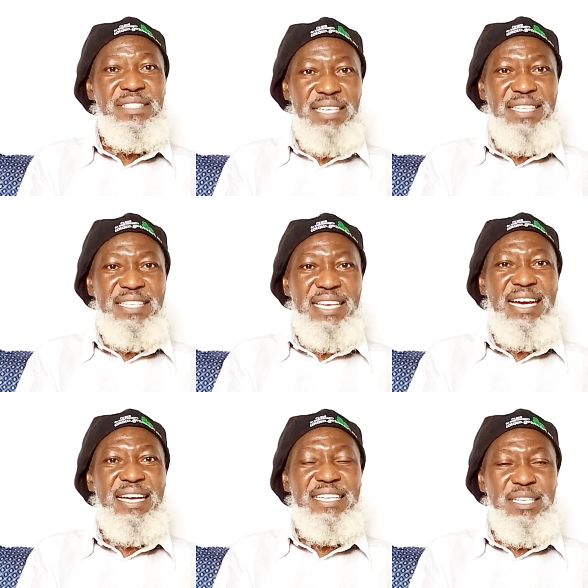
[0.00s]
and
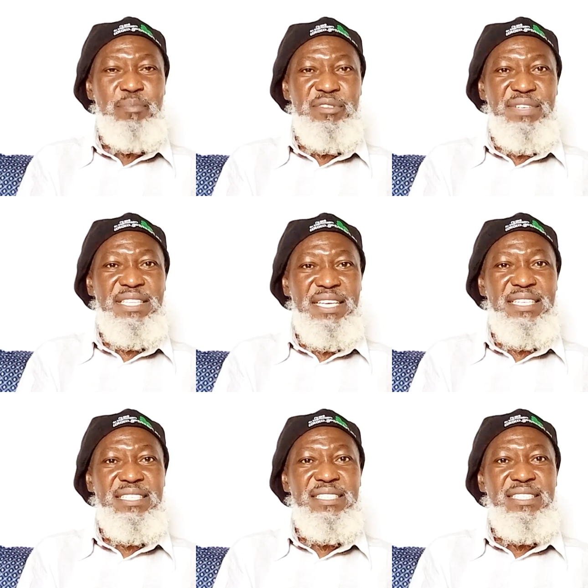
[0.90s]
they
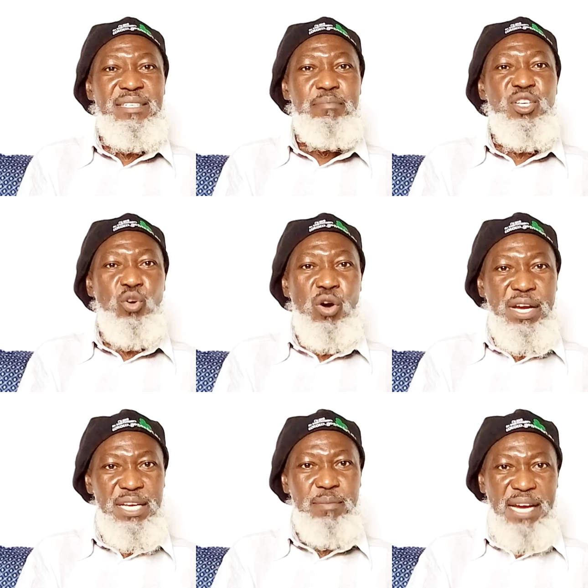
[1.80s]
prevented being
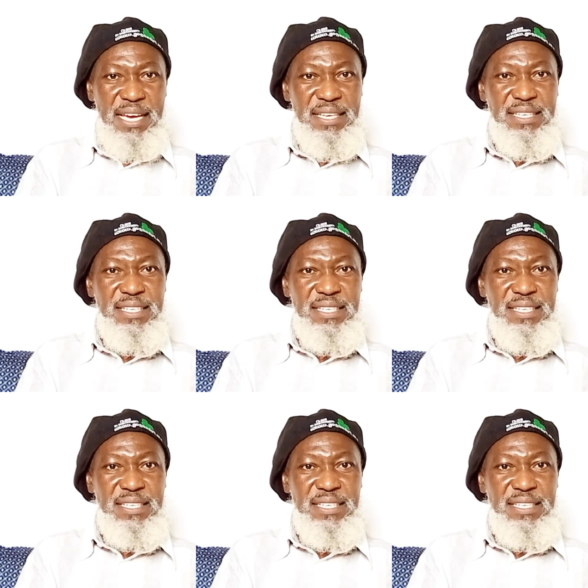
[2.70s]
conquered by